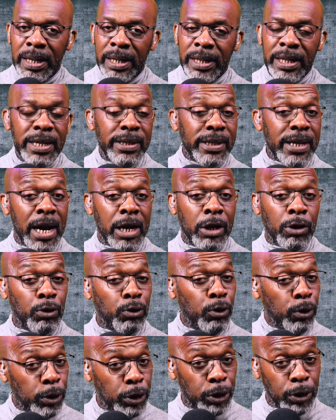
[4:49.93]
These are
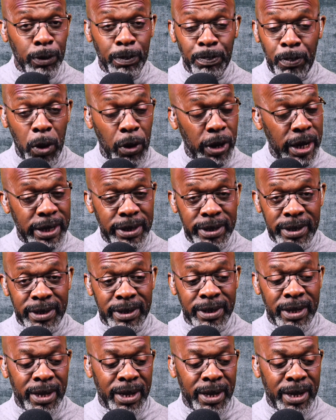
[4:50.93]
crucial points.